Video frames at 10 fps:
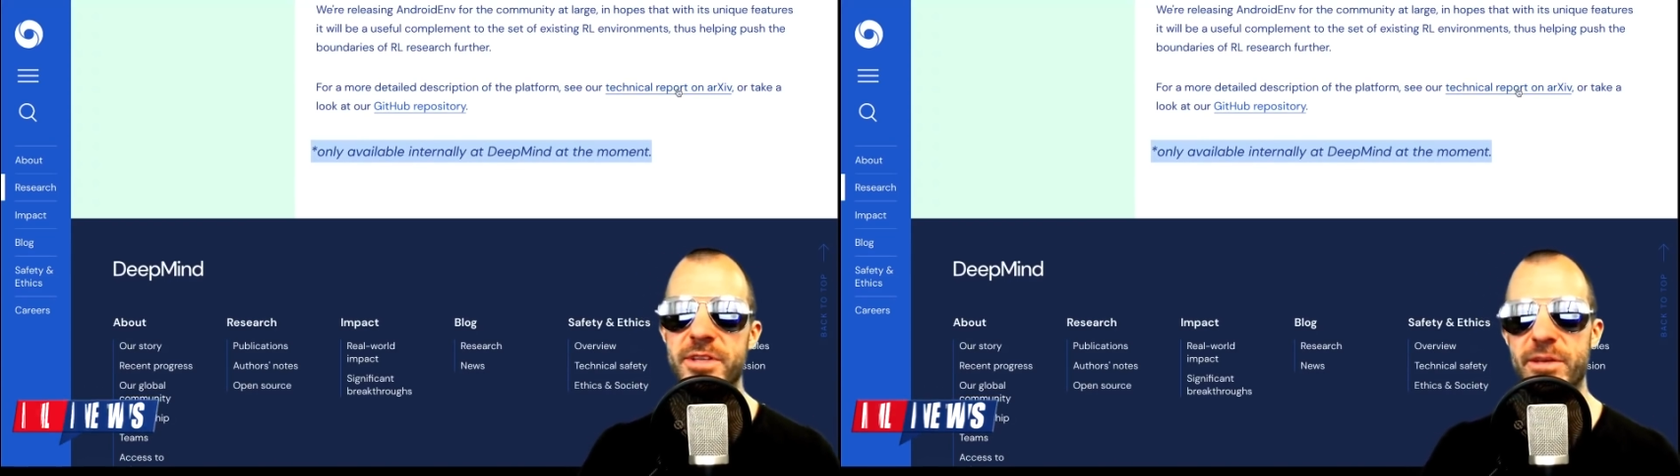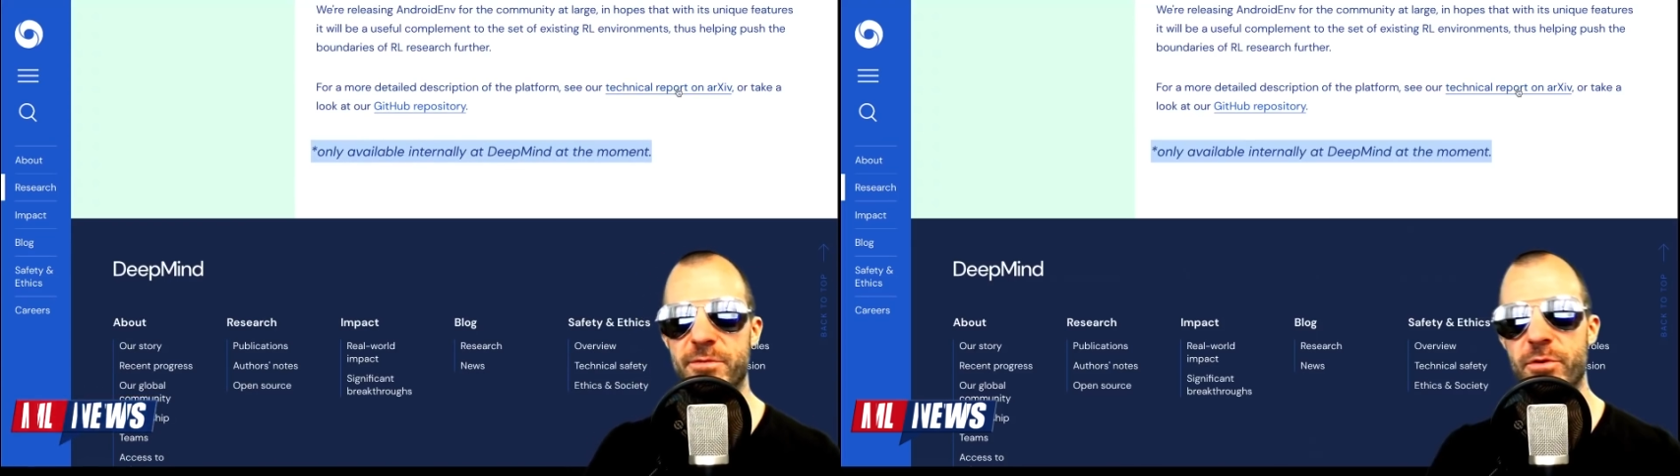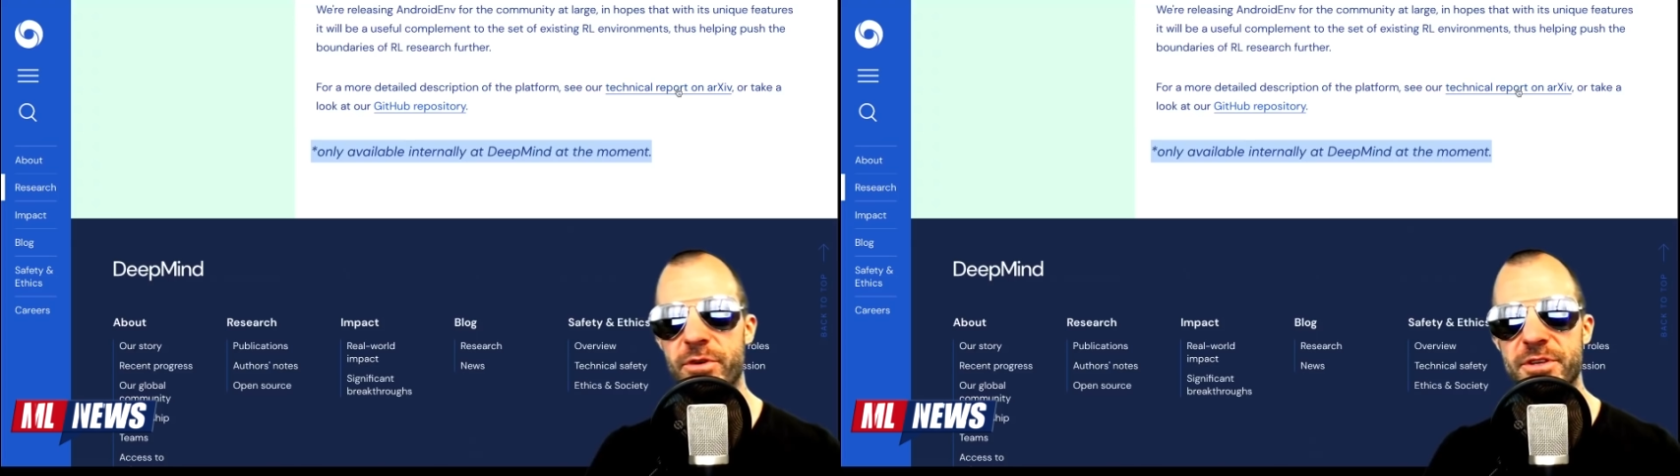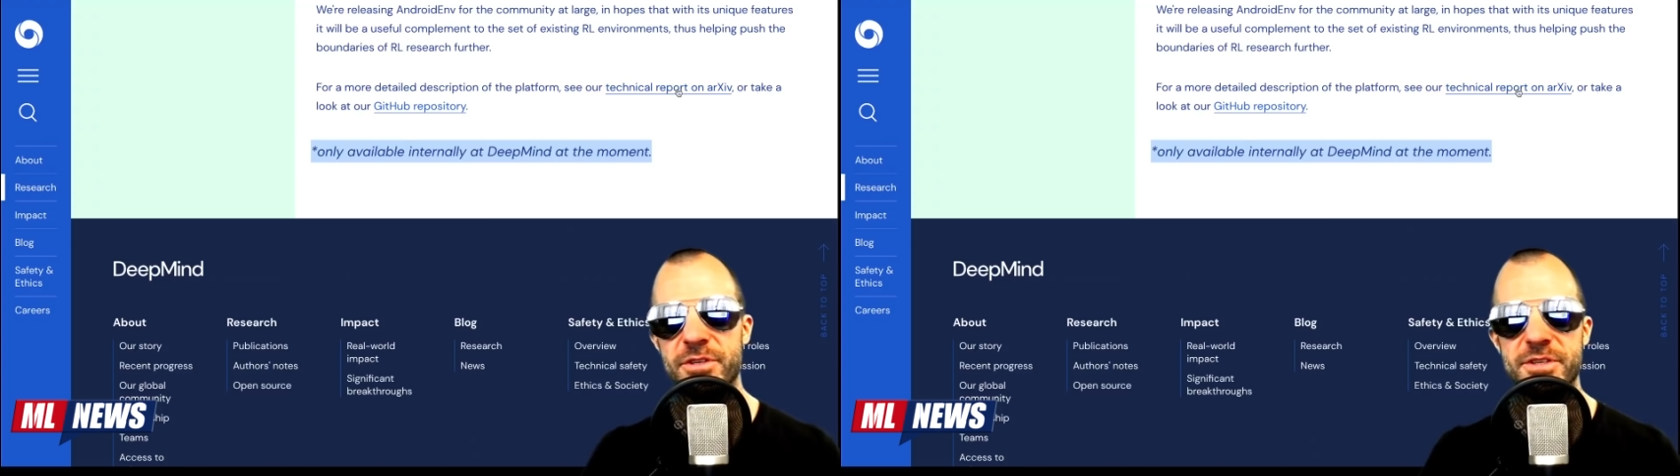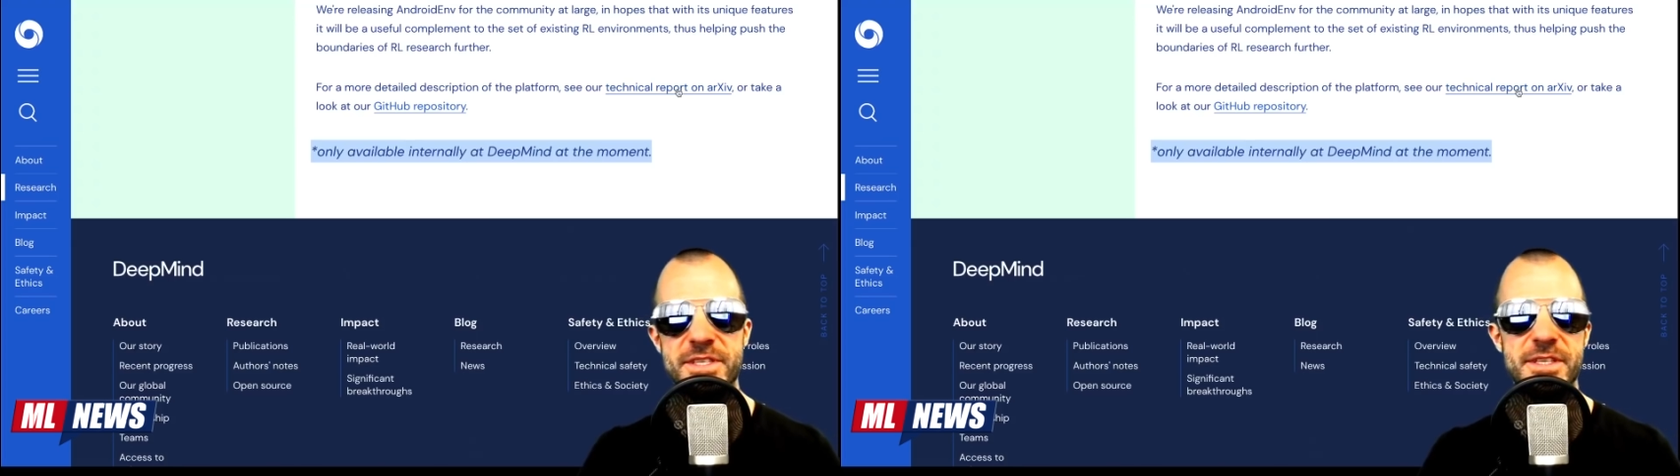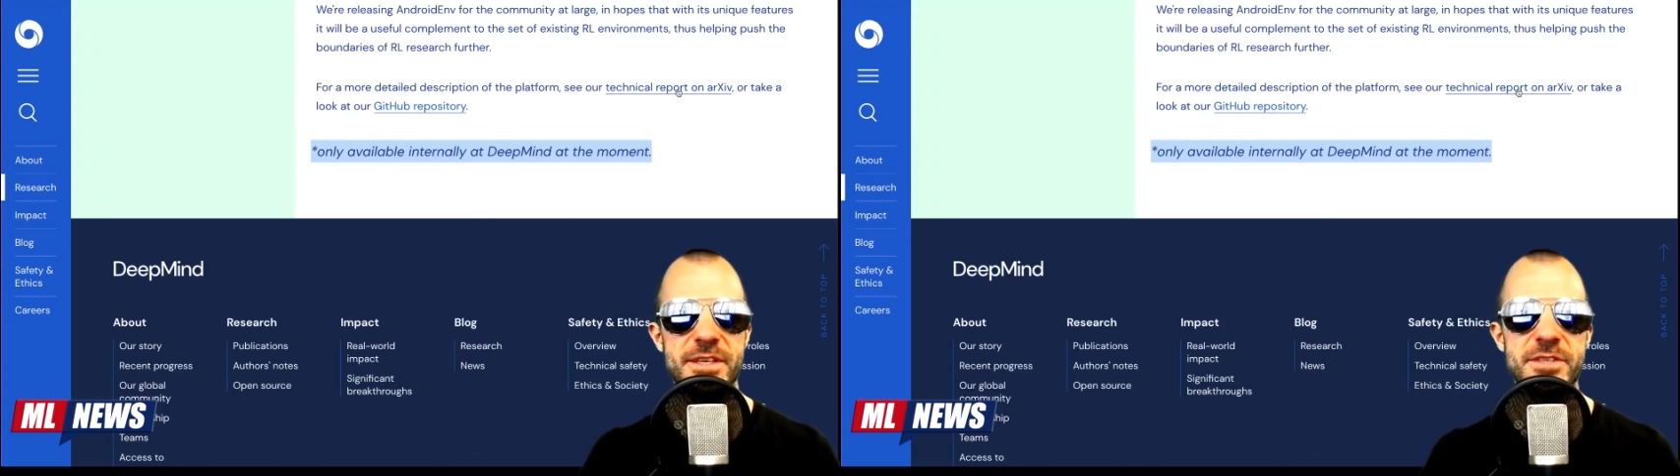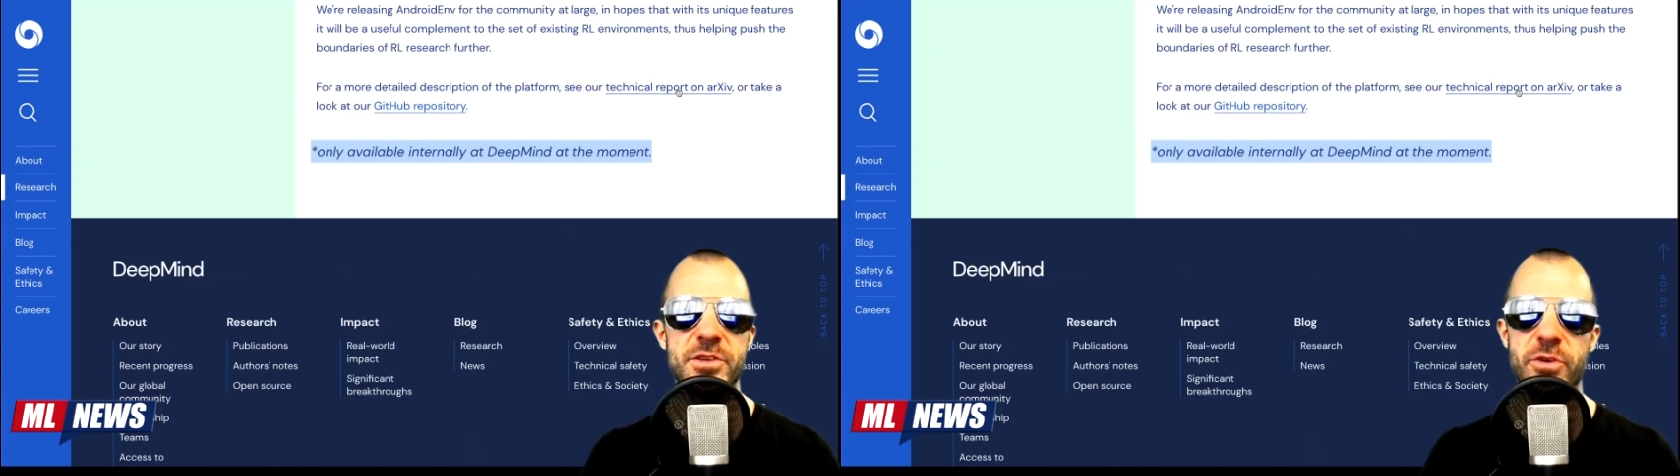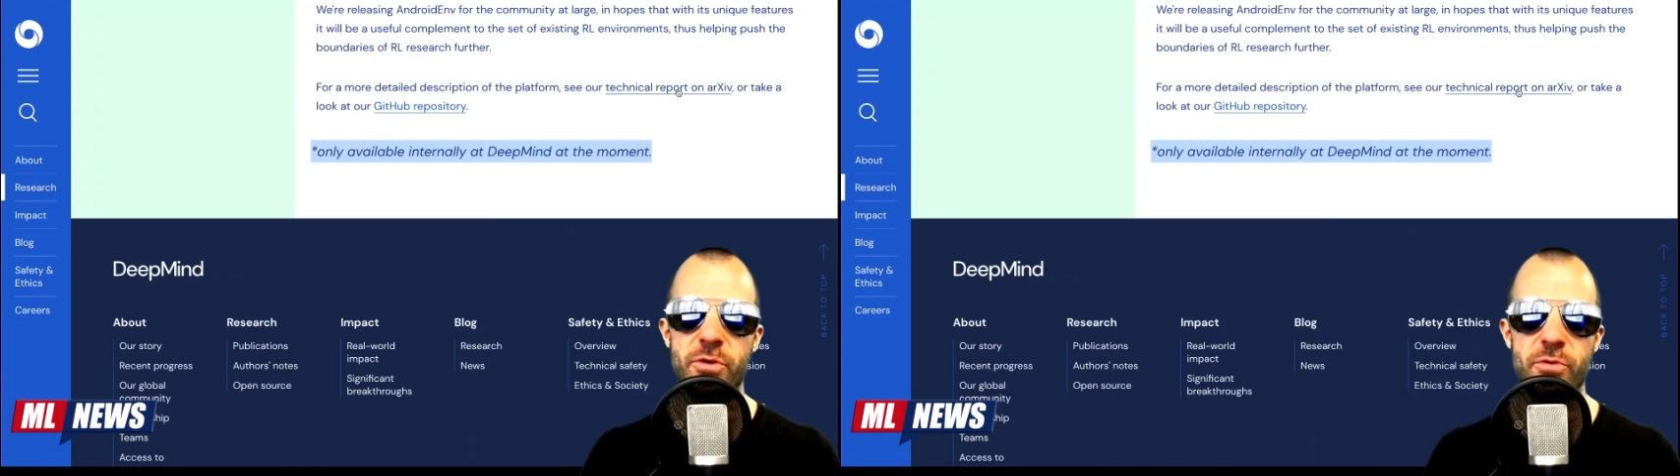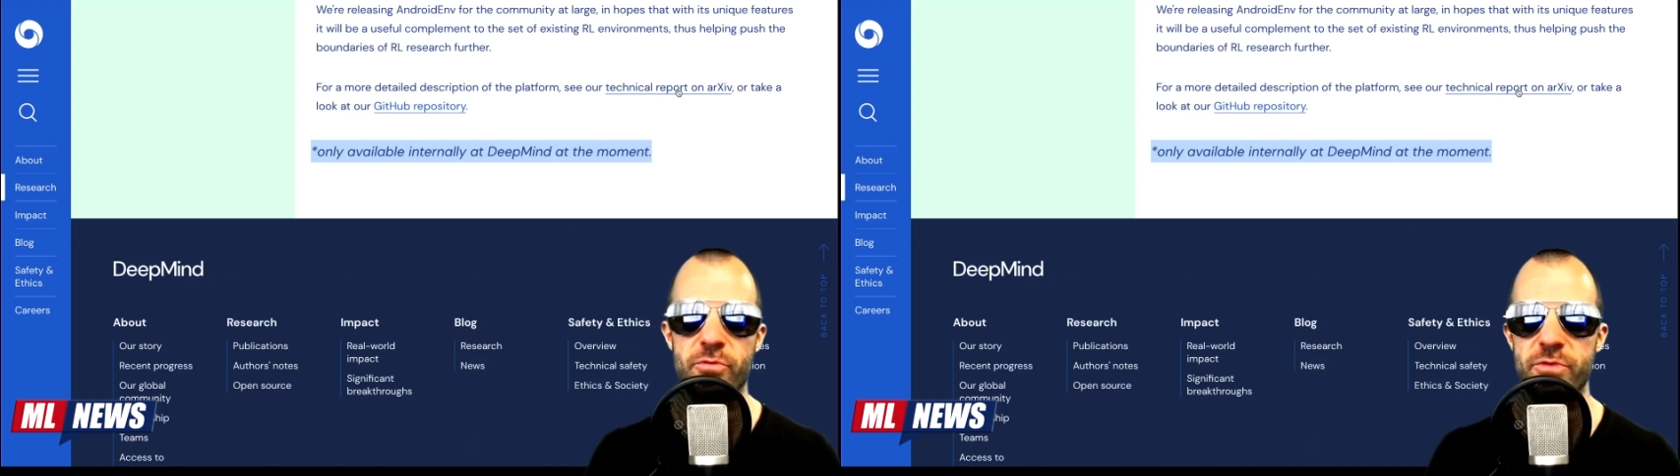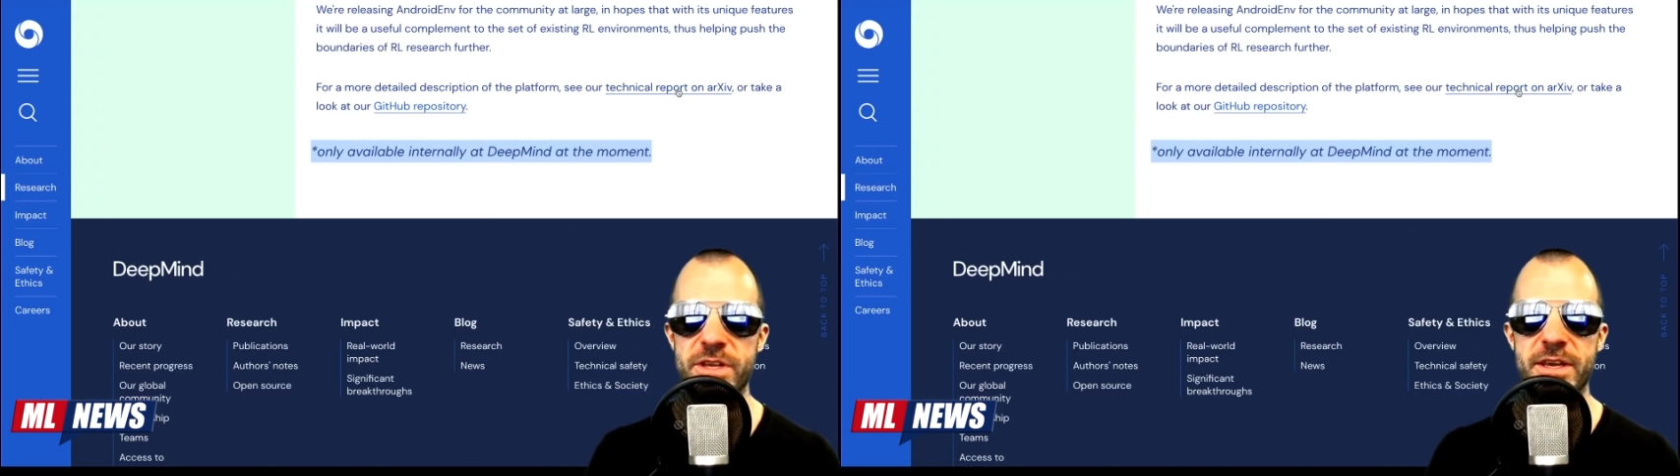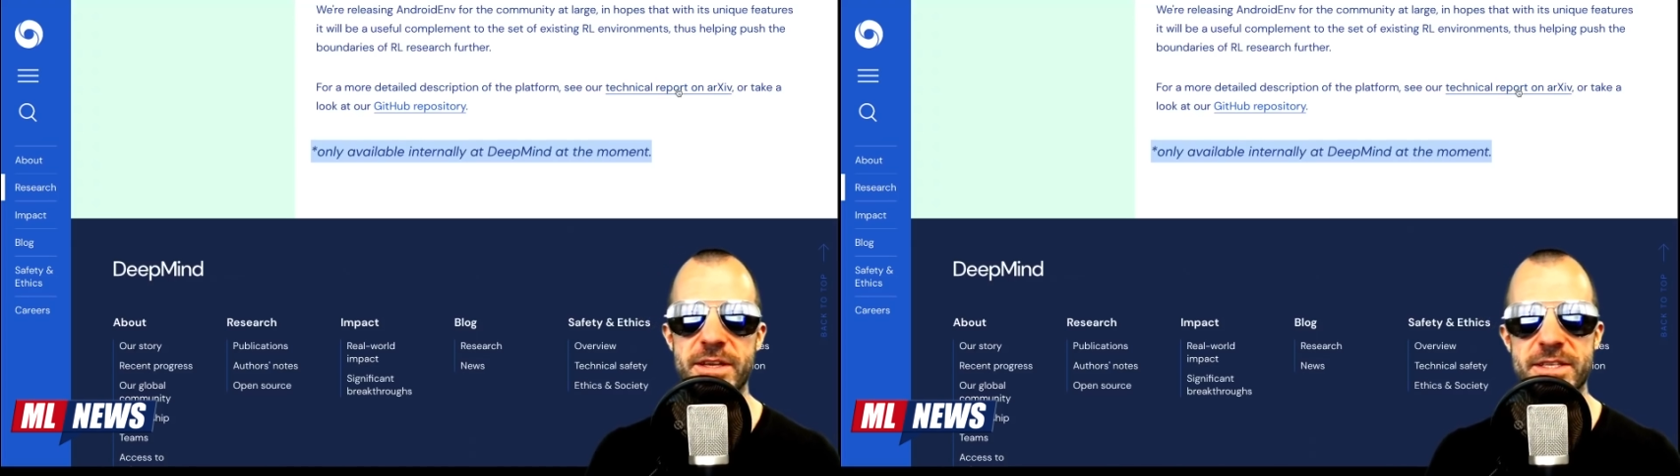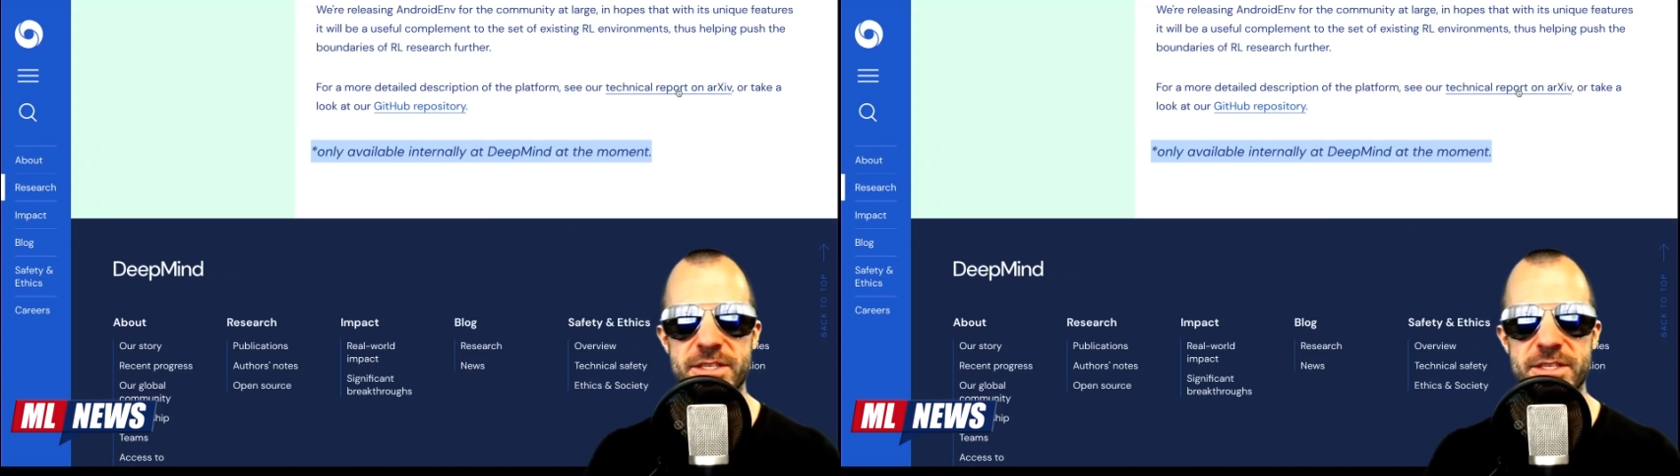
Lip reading: If you're interested, go read it.